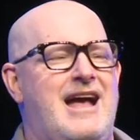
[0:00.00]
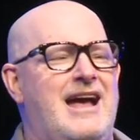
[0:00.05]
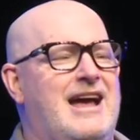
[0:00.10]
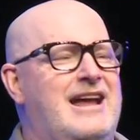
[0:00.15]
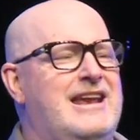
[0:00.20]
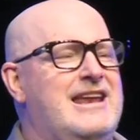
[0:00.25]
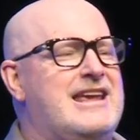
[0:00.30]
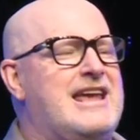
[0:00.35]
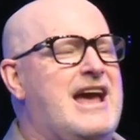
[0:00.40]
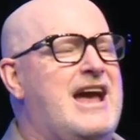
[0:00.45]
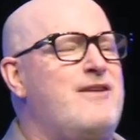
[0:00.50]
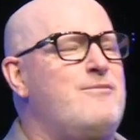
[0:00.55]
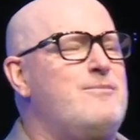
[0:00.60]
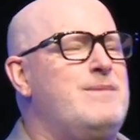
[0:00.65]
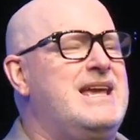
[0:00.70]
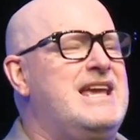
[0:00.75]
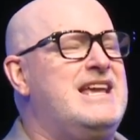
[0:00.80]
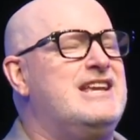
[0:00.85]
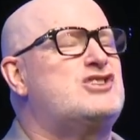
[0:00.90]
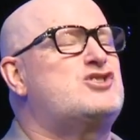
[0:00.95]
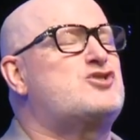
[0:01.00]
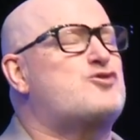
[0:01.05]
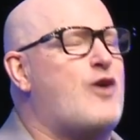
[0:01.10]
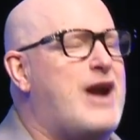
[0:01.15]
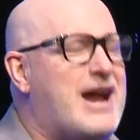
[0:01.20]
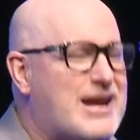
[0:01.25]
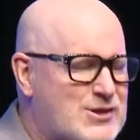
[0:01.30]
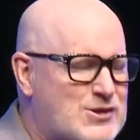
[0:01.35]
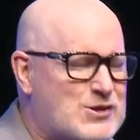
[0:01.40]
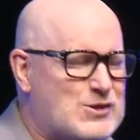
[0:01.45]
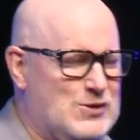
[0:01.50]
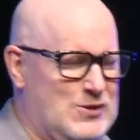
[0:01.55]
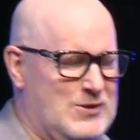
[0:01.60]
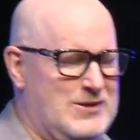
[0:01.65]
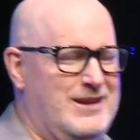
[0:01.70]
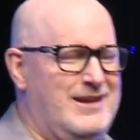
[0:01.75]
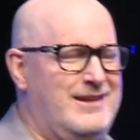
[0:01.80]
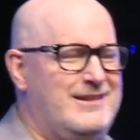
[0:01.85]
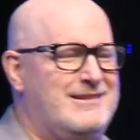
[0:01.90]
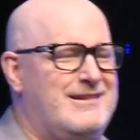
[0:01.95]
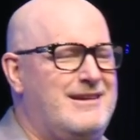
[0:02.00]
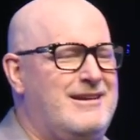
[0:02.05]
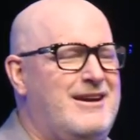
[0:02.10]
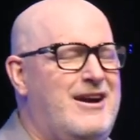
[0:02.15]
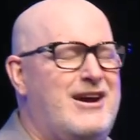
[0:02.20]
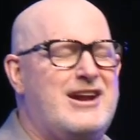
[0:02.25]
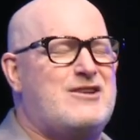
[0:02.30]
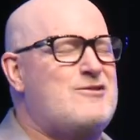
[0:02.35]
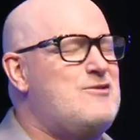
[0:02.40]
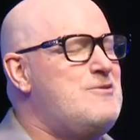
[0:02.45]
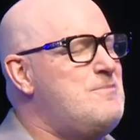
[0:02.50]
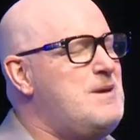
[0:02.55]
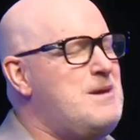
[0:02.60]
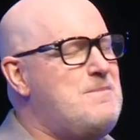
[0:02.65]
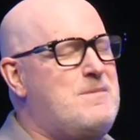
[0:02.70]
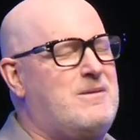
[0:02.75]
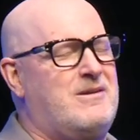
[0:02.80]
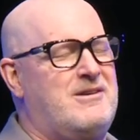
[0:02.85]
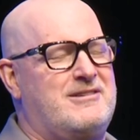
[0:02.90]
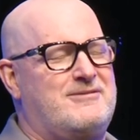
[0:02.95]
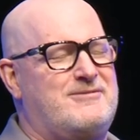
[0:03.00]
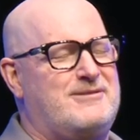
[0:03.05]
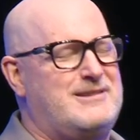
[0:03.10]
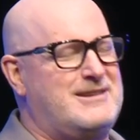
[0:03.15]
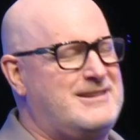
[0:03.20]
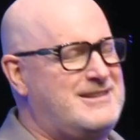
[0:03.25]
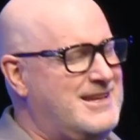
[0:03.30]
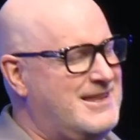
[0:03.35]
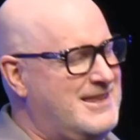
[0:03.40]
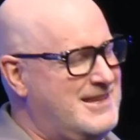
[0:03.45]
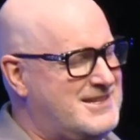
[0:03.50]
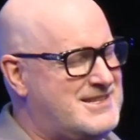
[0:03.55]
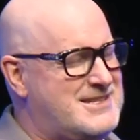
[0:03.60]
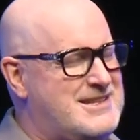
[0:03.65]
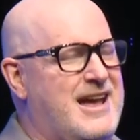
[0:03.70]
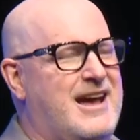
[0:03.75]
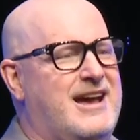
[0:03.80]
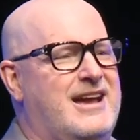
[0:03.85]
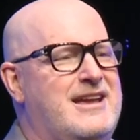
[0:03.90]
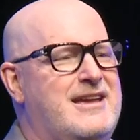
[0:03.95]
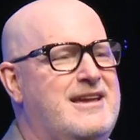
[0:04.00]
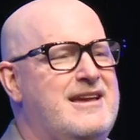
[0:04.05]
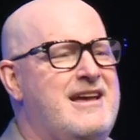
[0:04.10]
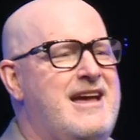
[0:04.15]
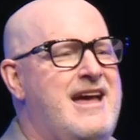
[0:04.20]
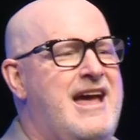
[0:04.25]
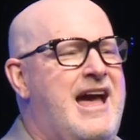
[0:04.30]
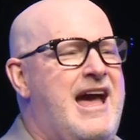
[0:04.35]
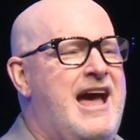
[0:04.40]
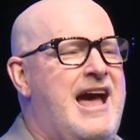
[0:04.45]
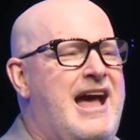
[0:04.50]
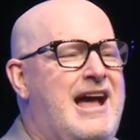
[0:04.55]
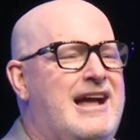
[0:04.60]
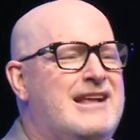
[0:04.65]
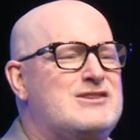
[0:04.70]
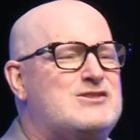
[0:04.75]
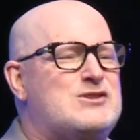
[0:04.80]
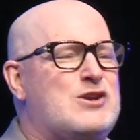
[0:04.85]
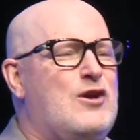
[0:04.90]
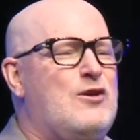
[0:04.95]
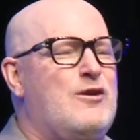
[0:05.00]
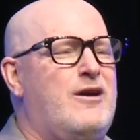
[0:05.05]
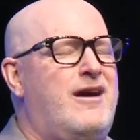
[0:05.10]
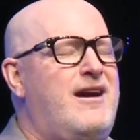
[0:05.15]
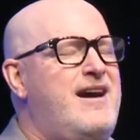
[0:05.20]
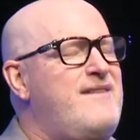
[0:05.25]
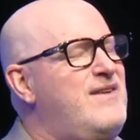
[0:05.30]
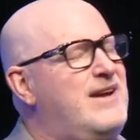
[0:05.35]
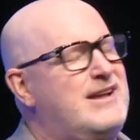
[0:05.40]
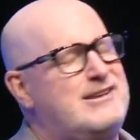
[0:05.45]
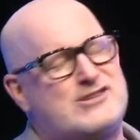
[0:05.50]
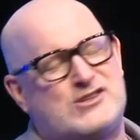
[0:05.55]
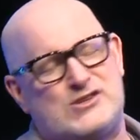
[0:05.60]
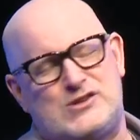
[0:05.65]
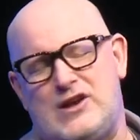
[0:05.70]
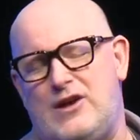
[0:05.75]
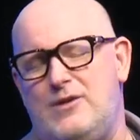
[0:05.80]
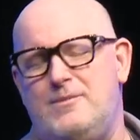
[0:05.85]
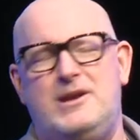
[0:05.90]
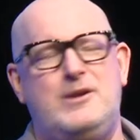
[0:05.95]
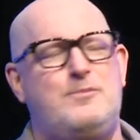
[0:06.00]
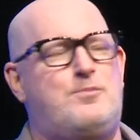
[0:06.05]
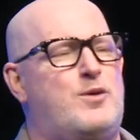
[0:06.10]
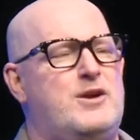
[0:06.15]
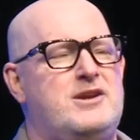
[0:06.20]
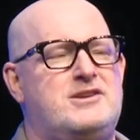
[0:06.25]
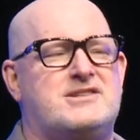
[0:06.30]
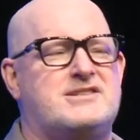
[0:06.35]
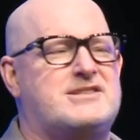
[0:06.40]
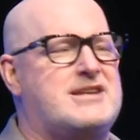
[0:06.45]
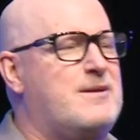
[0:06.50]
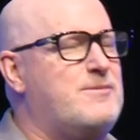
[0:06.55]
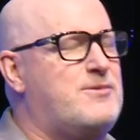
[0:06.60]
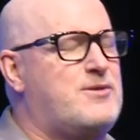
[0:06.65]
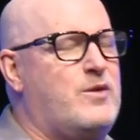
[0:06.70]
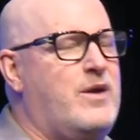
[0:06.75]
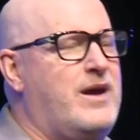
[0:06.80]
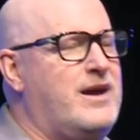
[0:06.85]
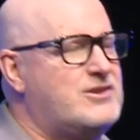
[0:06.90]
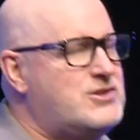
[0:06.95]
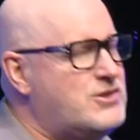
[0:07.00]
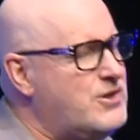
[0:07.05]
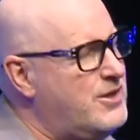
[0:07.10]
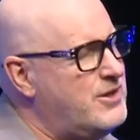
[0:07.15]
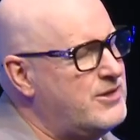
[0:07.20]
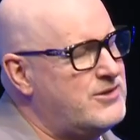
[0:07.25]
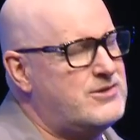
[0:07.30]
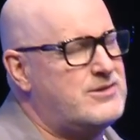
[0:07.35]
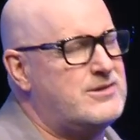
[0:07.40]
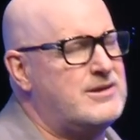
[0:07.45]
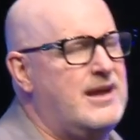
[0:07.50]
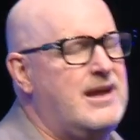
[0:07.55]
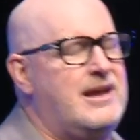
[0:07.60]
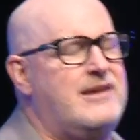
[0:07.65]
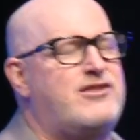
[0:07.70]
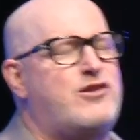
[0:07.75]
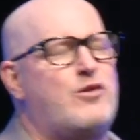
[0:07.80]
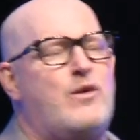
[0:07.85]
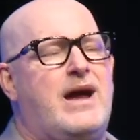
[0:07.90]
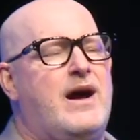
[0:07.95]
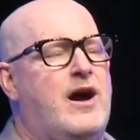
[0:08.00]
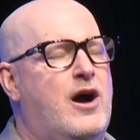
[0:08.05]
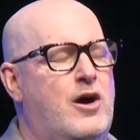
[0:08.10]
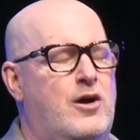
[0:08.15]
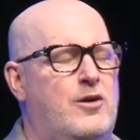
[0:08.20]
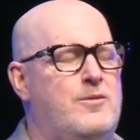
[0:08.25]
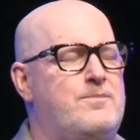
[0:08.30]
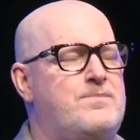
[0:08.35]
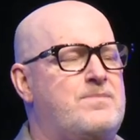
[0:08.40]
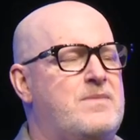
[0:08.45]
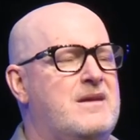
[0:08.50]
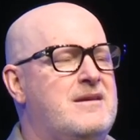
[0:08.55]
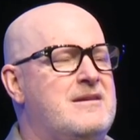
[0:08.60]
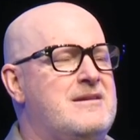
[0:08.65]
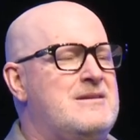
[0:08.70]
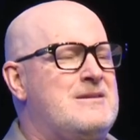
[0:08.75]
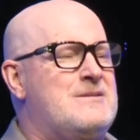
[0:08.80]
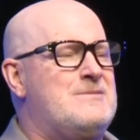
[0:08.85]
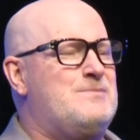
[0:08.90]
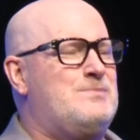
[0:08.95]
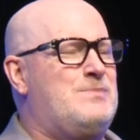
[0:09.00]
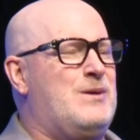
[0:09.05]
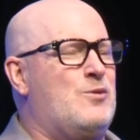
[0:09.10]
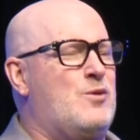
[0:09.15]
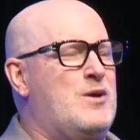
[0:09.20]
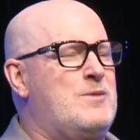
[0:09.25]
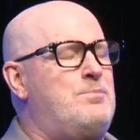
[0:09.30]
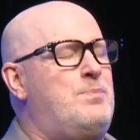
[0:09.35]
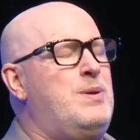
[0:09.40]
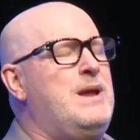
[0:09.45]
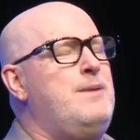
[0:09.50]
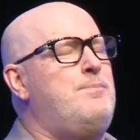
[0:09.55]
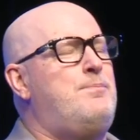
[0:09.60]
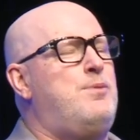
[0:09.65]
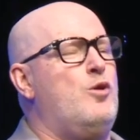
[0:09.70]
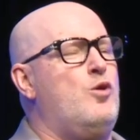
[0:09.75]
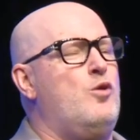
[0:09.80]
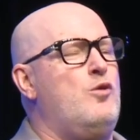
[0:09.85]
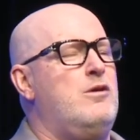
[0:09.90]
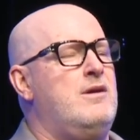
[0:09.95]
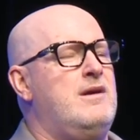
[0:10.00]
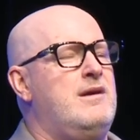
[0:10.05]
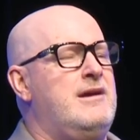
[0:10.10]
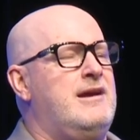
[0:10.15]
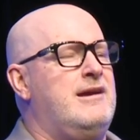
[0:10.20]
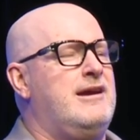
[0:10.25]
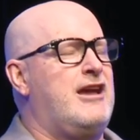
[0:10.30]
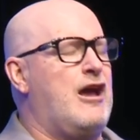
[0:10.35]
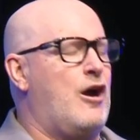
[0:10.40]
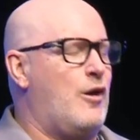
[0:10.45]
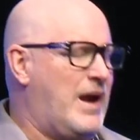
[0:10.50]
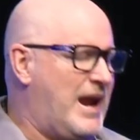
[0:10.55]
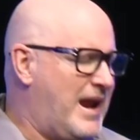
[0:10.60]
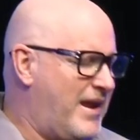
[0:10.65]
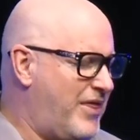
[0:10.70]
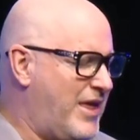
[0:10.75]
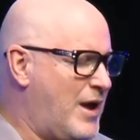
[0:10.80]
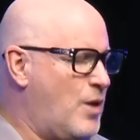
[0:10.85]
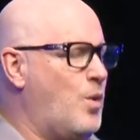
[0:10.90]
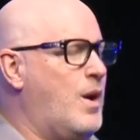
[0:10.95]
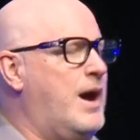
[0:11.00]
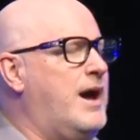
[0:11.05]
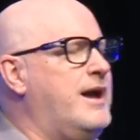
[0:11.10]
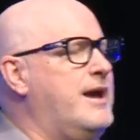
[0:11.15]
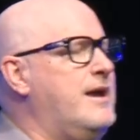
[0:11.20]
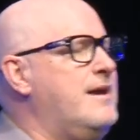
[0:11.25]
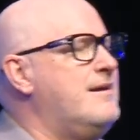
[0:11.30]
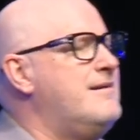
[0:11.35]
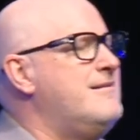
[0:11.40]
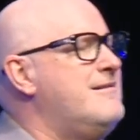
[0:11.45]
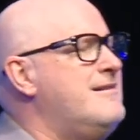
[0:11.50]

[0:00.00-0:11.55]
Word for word: and he gave me his tracksuit. I can remember it to this day. And so I've had so many preachers come through our church and through our home. But when people go out of their way